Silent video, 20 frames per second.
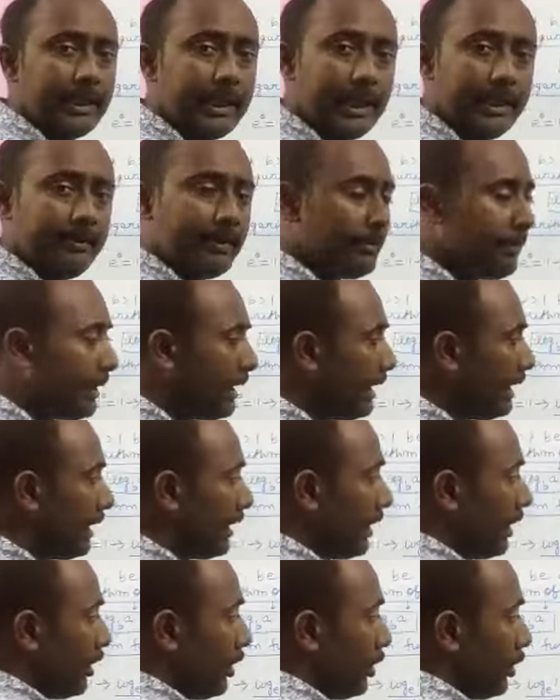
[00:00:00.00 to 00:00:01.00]
Given by
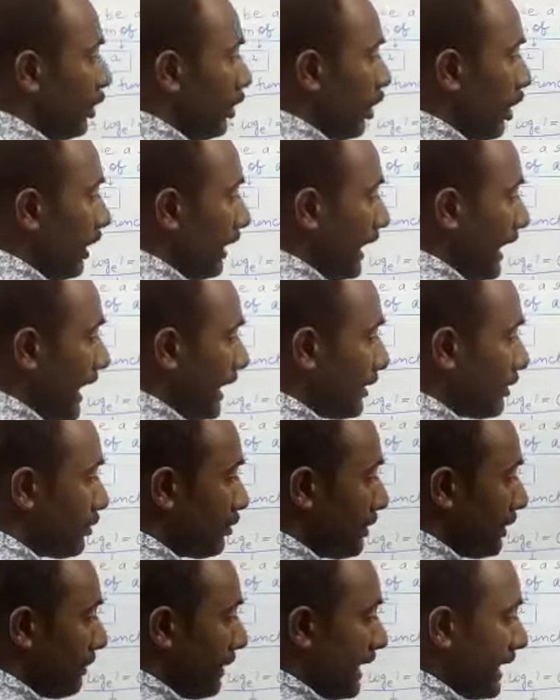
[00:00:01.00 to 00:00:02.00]
log x to
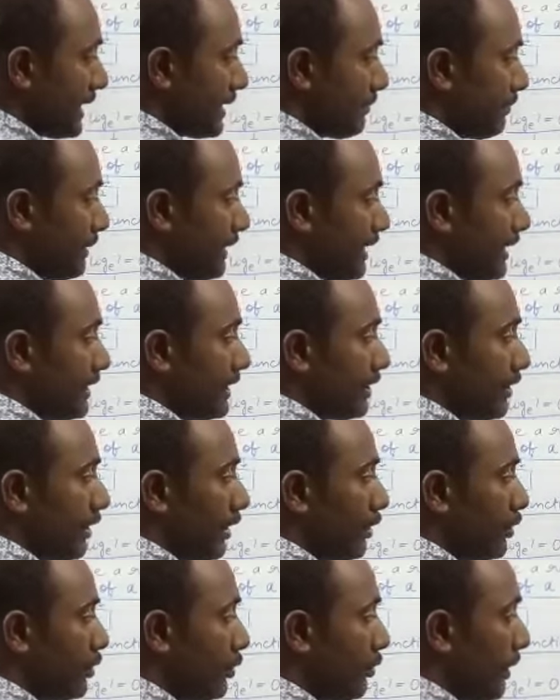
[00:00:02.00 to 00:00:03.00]
the base b is
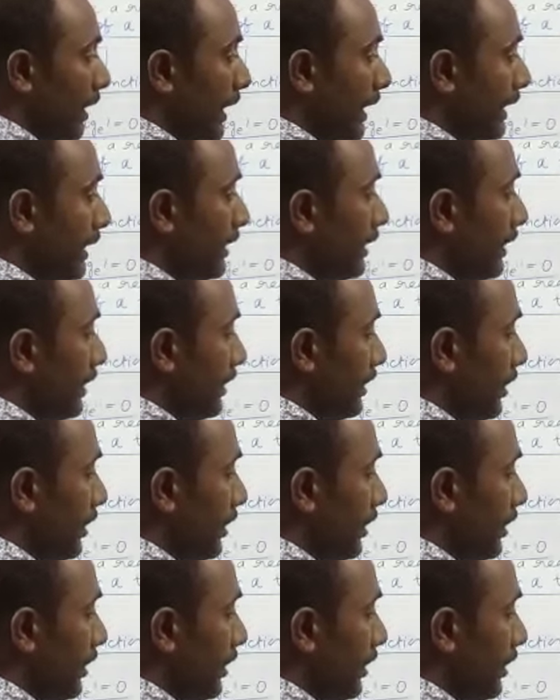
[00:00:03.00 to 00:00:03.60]
equal to y.